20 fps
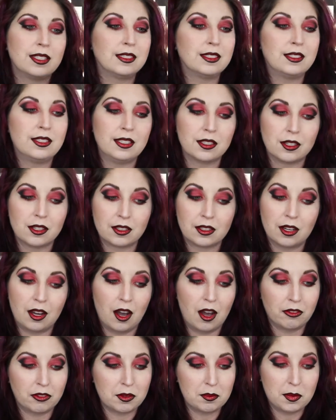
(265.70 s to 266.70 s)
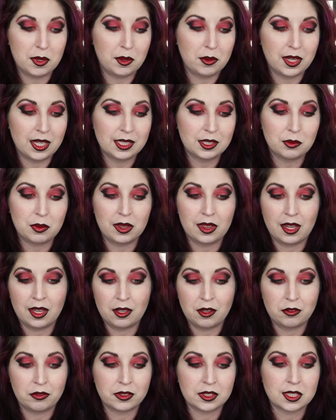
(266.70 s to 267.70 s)
Dear Coffin Beauties, we thank
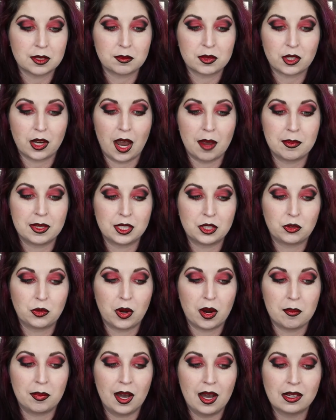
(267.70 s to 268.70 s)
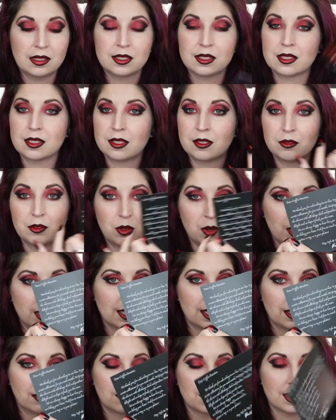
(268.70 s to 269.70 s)
you for subscribing to our box, and of course
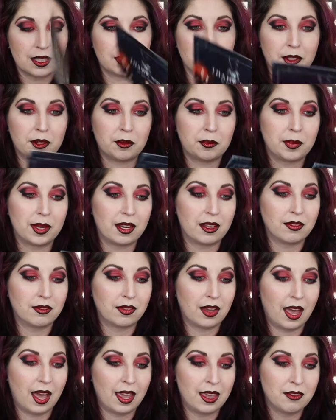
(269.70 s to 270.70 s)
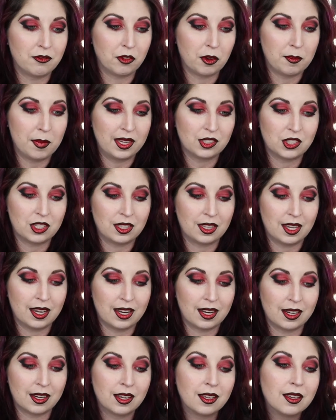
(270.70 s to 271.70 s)
it gives a little bit of information
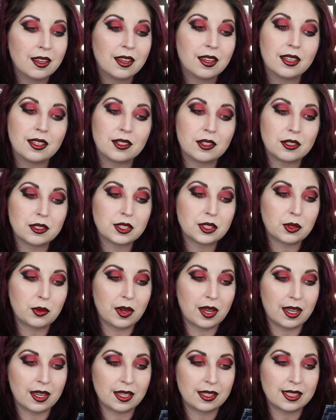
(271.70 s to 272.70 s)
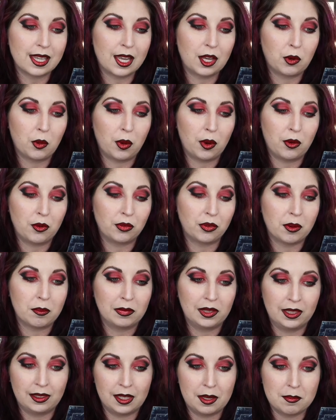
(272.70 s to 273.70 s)
there. It also has a quote from
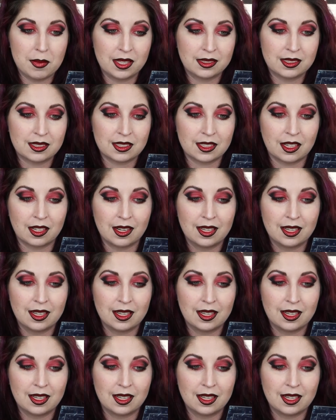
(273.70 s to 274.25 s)
Lily Munster.